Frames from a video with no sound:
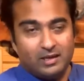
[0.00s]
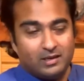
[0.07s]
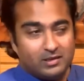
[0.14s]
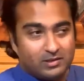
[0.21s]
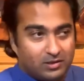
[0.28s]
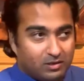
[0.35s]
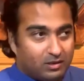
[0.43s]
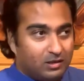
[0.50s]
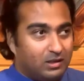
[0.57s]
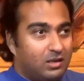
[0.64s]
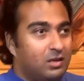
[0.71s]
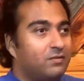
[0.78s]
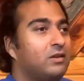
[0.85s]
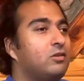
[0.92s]
it is
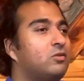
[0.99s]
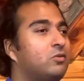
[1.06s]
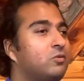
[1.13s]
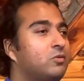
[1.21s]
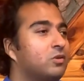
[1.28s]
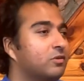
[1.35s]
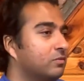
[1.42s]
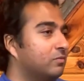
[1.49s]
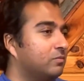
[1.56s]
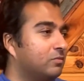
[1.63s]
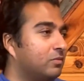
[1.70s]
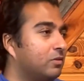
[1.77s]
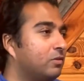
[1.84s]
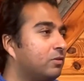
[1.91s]
given to you
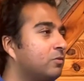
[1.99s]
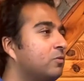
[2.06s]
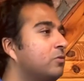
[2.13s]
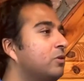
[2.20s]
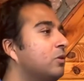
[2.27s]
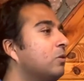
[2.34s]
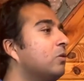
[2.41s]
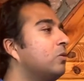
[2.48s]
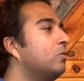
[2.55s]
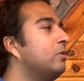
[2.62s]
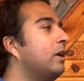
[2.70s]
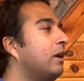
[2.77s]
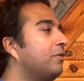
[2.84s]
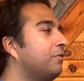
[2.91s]
through your
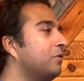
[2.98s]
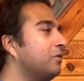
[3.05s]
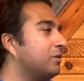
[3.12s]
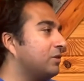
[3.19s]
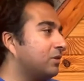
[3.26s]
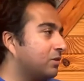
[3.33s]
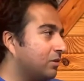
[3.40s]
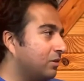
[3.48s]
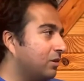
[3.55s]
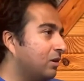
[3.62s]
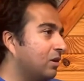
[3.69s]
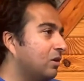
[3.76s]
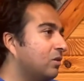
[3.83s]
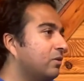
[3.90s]
own efforts,
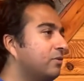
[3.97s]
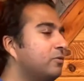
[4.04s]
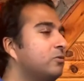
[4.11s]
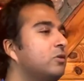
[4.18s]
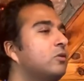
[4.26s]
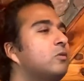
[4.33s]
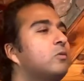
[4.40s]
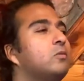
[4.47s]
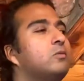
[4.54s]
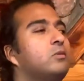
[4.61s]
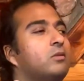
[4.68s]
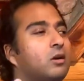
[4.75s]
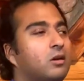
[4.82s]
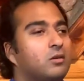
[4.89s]
through your
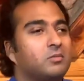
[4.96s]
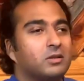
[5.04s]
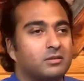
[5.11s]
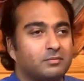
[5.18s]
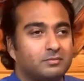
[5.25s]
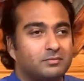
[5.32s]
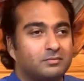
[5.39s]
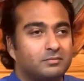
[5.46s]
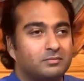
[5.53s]
own karma.